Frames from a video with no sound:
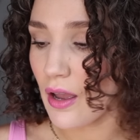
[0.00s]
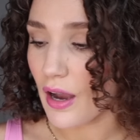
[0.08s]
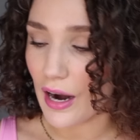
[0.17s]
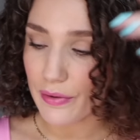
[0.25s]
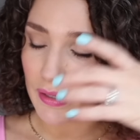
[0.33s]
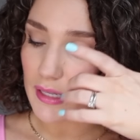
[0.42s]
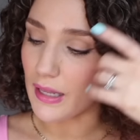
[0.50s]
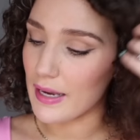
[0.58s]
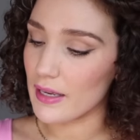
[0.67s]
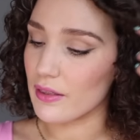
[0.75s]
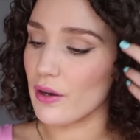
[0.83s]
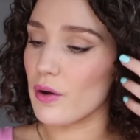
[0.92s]
I really like
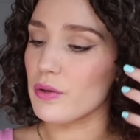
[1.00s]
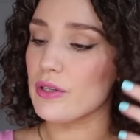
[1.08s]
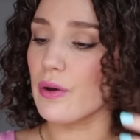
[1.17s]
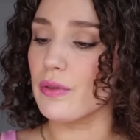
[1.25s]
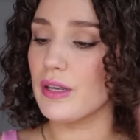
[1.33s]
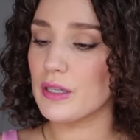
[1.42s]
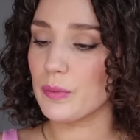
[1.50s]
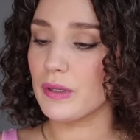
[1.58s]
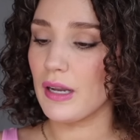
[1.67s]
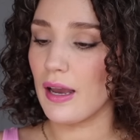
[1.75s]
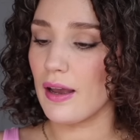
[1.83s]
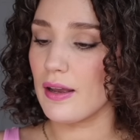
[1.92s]
it though. So this one
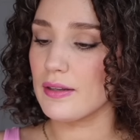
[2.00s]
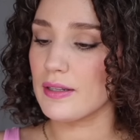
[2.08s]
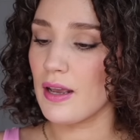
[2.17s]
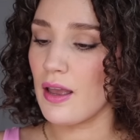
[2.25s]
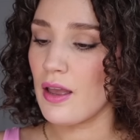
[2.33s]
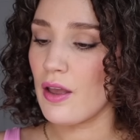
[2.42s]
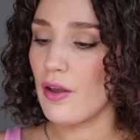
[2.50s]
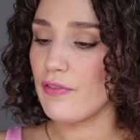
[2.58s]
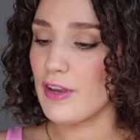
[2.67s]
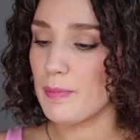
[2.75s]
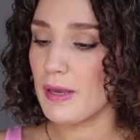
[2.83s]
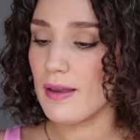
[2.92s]
has
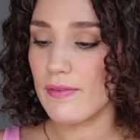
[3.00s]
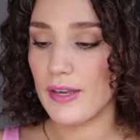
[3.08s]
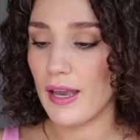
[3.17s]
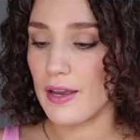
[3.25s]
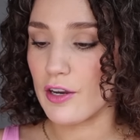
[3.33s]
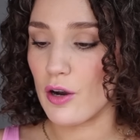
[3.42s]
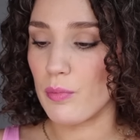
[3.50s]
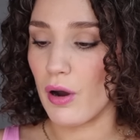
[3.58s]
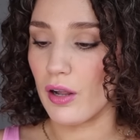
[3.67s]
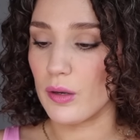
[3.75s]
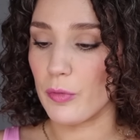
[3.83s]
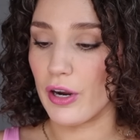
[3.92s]
VPVA
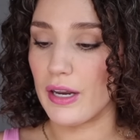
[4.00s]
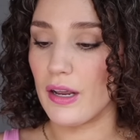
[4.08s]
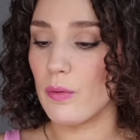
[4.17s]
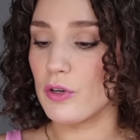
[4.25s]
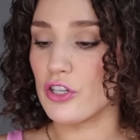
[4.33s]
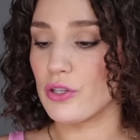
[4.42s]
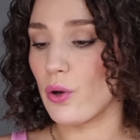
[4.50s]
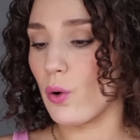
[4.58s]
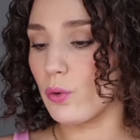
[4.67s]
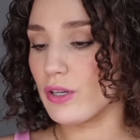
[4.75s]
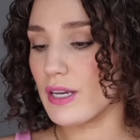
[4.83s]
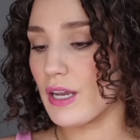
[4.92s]
copolymer in it, which is a
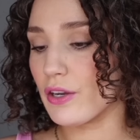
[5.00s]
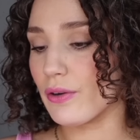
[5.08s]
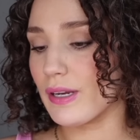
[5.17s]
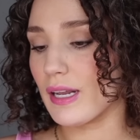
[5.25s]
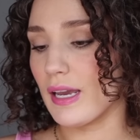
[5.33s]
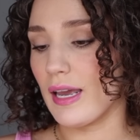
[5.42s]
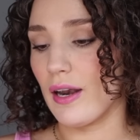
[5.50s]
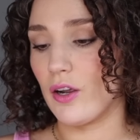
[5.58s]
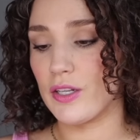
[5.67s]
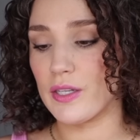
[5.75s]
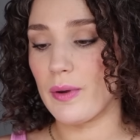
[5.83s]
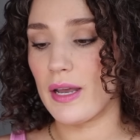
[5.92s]
holding ingredient. It
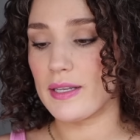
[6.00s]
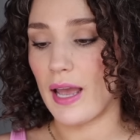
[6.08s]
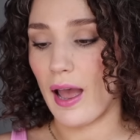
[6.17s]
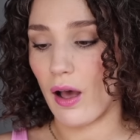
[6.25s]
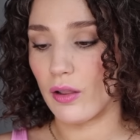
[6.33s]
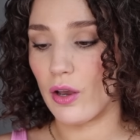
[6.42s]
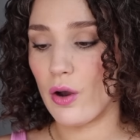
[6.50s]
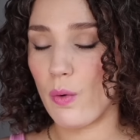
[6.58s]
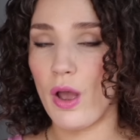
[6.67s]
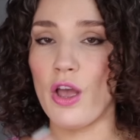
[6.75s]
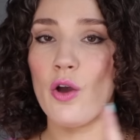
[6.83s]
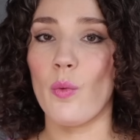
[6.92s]
also has
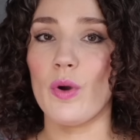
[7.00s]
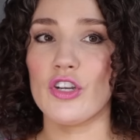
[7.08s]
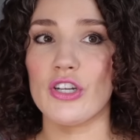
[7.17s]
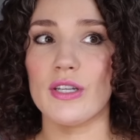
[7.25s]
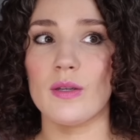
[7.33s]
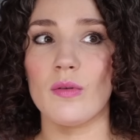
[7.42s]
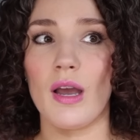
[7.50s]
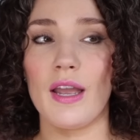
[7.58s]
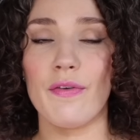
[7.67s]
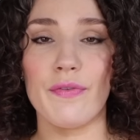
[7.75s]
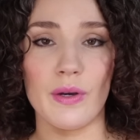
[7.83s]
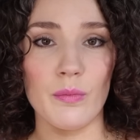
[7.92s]
aloe, which is a
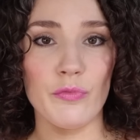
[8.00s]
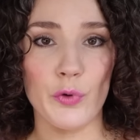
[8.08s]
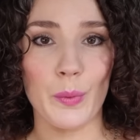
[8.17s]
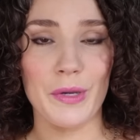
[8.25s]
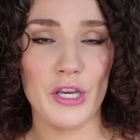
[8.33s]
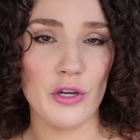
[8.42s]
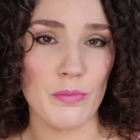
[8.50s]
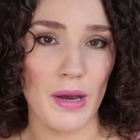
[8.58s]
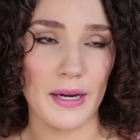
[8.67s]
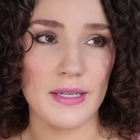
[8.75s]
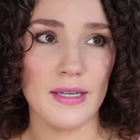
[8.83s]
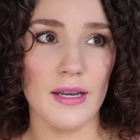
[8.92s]
film forming
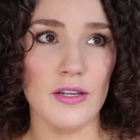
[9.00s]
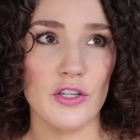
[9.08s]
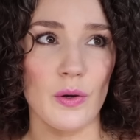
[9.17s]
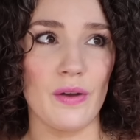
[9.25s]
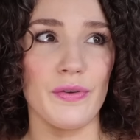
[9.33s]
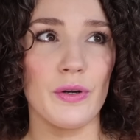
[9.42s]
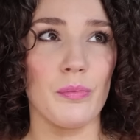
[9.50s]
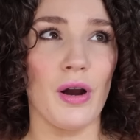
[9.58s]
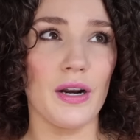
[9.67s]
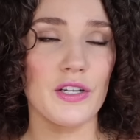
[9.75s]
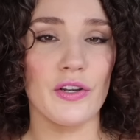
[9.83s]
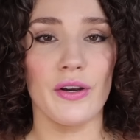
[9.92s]
humectant. So if your
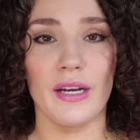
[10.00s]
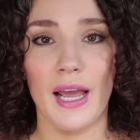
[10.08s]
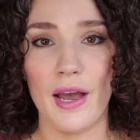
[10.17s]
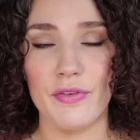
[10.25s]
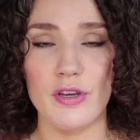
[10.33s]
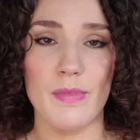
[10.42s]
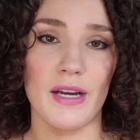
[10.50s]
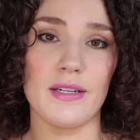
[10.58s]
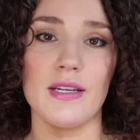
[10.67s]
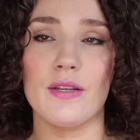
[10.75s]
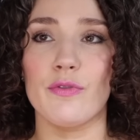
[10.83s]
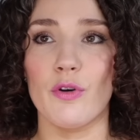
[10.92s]
products are gonna have
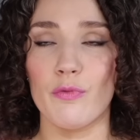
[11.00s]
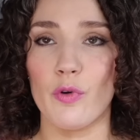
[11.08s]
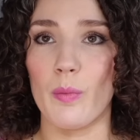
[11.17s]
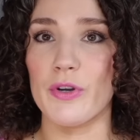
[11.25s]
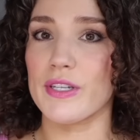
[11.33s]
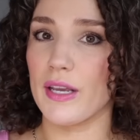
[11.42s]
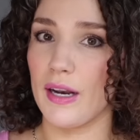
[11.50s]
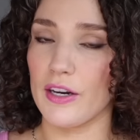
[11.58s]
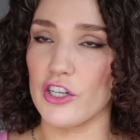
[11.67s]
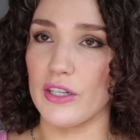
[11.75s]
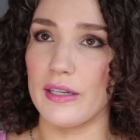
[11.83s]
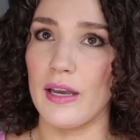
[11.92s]
humectants, film formers can
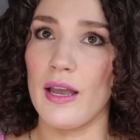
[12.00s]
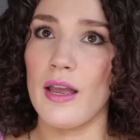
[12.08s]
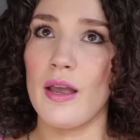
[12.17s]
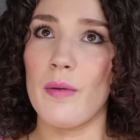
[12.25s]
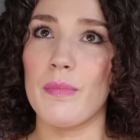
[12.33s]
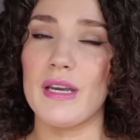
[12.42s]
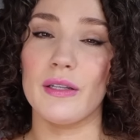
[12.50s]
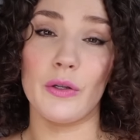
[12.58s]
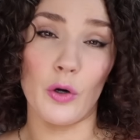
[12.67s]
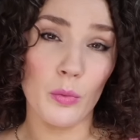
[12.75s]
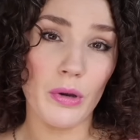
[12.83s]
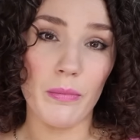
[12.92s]
actually be a
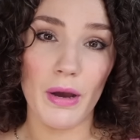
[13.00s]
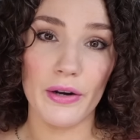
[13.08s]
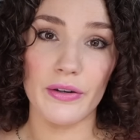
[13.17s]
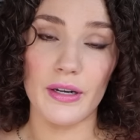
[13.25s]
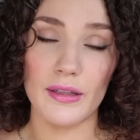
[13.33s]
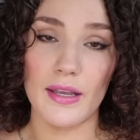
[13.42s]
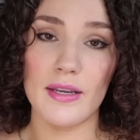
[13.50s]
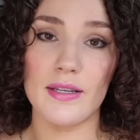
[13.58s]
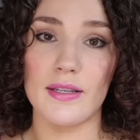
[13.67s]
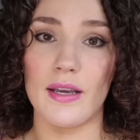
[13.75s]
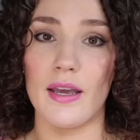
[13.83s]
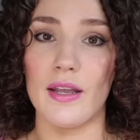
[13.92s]
little bit better at
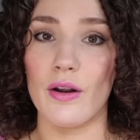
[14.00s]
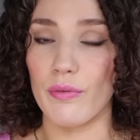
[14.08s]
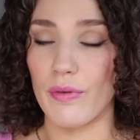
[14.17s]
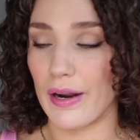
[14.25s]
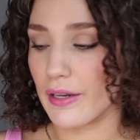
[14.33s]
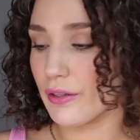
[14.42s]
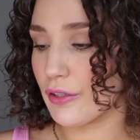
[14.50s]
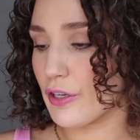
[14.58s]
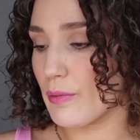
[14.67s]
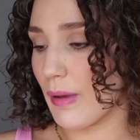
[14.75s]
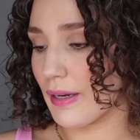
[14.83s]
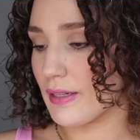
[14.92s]
least than regular
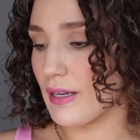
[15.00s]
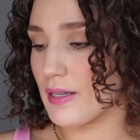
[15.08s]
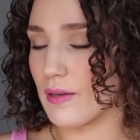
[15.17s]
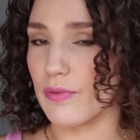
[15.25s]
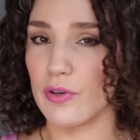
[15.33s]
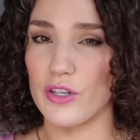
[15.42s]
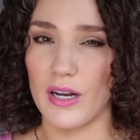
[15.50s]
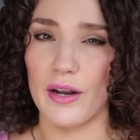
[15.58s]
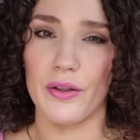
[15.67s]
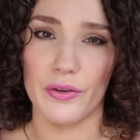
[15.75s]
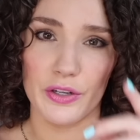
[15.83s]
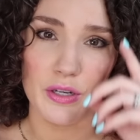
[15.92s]
humectants if there's not
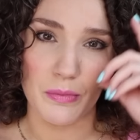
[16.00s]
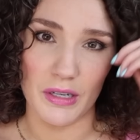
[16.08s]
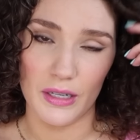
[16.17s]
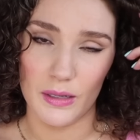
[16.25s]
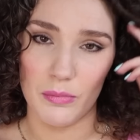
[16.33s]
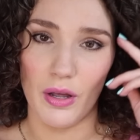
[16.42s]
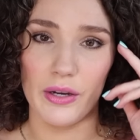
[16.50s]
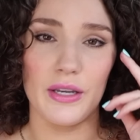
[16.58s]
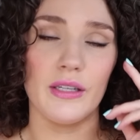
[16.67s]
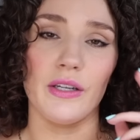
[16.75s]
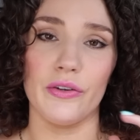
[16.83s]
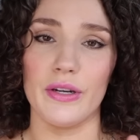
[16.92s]
other humidity blocking
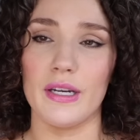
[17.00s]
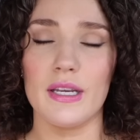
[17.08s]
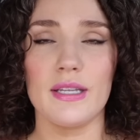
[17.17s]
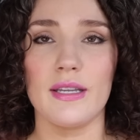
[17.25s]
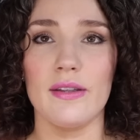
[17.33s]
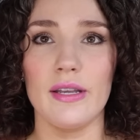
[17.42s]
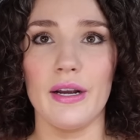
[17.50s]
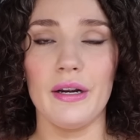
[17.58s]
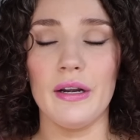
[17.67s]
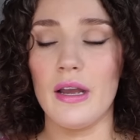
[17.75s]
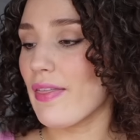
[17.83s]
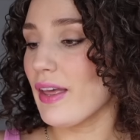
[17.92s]
ingredients in
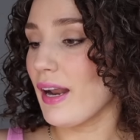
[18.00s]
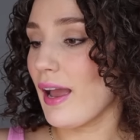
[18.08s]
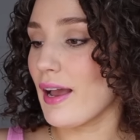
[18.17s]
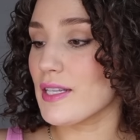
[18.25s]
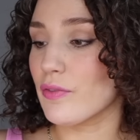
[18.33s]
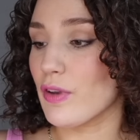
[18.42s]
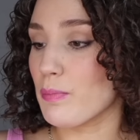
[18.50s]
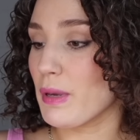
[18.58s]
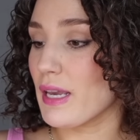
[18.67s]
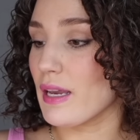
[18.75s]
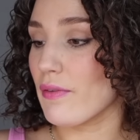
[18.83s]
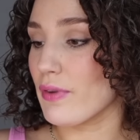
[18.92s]
there. And then it has
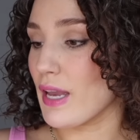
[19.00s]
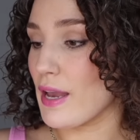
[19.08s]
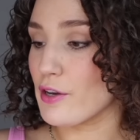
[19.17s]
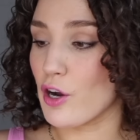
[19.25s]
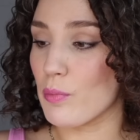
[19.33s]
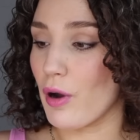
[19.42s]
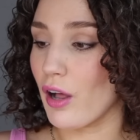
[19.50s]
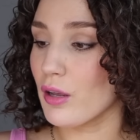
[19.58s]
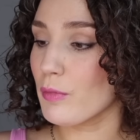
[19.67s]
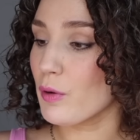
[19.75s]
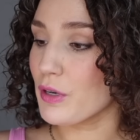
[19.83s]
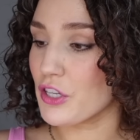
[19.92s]
VPVA
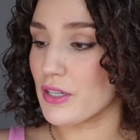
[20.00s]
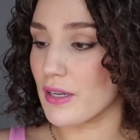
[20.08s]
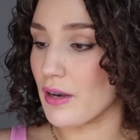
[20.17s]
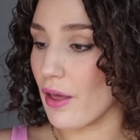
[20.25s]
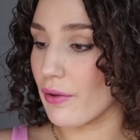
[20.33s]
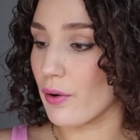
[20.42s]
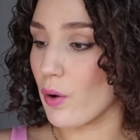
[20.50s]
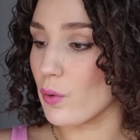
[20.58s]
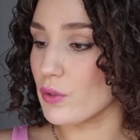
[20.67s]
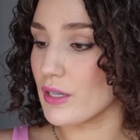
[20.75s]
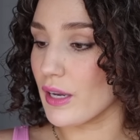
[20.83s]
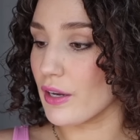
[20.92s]
copolymer, which is another
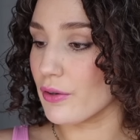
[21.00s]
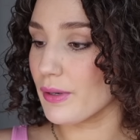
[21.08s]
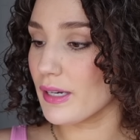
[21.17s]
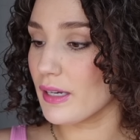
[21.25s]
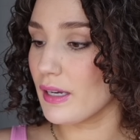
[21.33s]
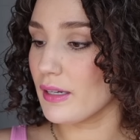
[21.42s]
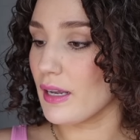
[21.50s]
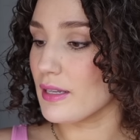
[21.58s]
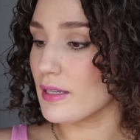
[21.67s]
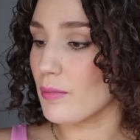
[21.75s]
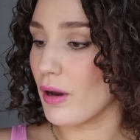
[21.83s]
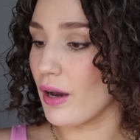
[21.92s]
holding ingredient and
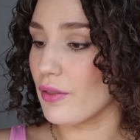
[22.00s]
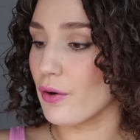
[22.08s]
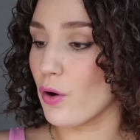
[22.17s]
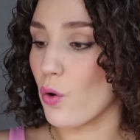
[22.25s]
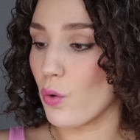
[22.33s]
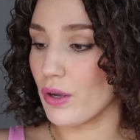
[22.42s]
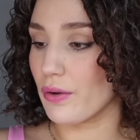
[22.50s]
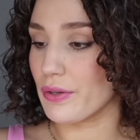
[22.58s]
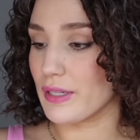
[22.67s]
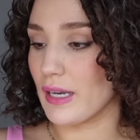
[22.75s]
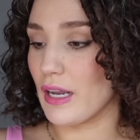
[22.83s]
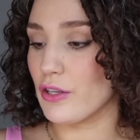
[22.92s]
some other oils
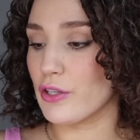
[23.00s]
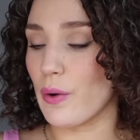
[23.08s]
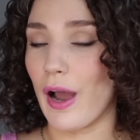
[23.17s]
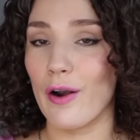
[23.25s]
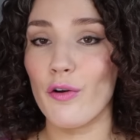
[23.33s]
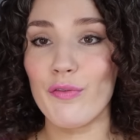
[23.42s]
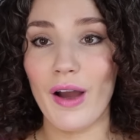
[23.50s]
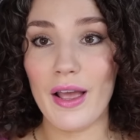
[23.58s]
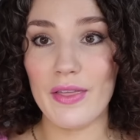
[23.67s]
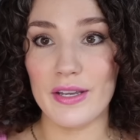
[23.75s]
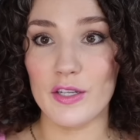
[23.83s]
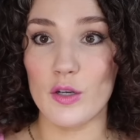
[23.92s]
in it. So I don't
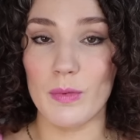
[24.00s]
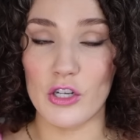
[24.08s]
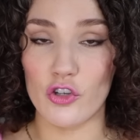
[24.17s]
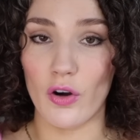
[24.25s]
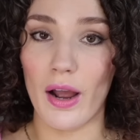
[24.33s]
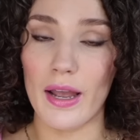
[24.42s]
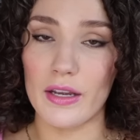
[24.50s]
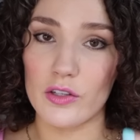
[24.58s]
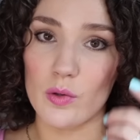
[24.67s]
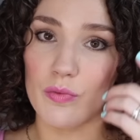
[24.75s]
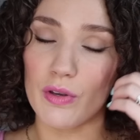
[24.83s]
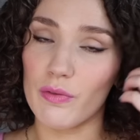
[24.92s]
find this to be drying.
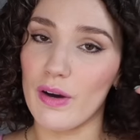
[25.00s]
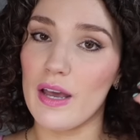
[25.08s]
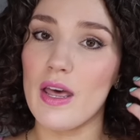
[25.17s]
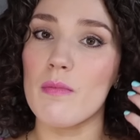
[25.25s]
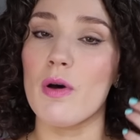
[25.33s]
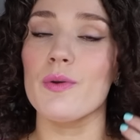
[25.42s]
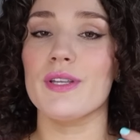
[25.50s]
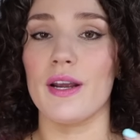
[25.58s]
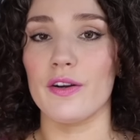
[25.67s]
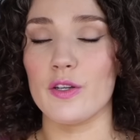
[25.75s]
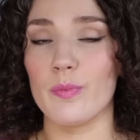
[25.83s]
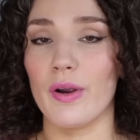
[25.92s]
So if you find that most
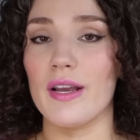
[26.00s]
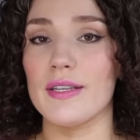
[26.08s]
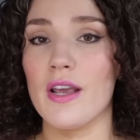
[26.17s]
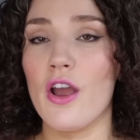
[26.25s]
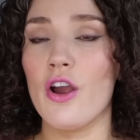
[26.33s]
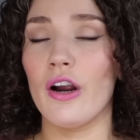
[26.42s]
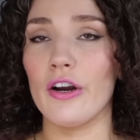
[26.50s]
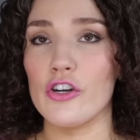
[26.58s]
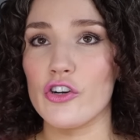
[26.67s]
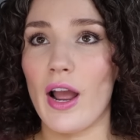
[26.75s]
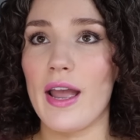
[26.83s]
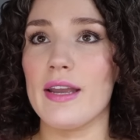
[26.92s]
hairsprays are
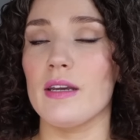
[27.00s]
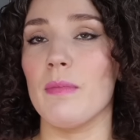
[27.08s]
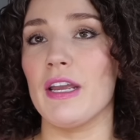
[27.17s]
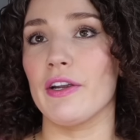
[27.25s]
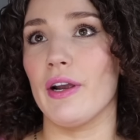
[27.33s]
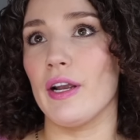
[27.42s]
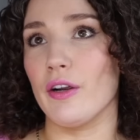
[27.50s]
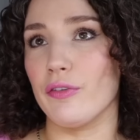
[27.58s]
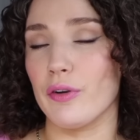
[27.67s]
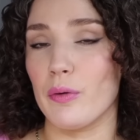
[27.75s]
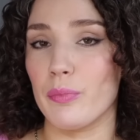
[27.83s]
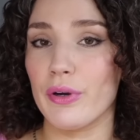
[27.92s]
drying and make your hair
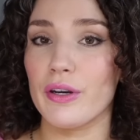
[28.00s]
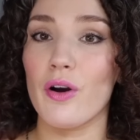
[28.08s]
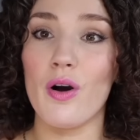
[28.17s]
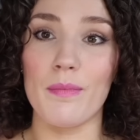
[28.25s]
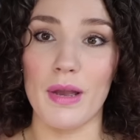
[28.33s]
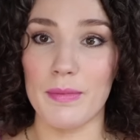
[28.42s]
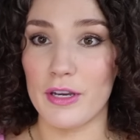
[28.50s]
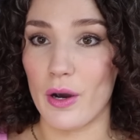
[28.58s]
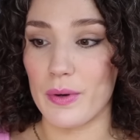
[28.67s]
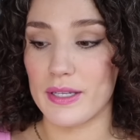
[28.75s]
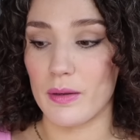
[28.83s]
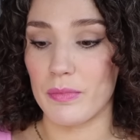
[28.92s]
feel brittle, maybe go
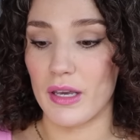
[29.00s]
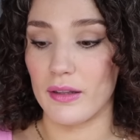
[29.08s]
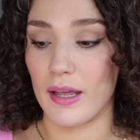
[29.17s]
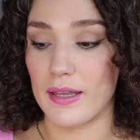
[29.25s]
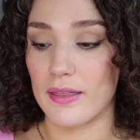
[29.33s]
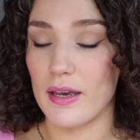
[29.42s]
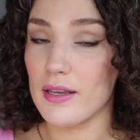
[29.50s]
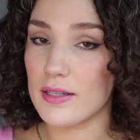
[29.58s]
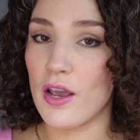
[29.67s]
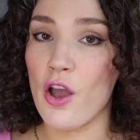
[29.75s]
with something like this.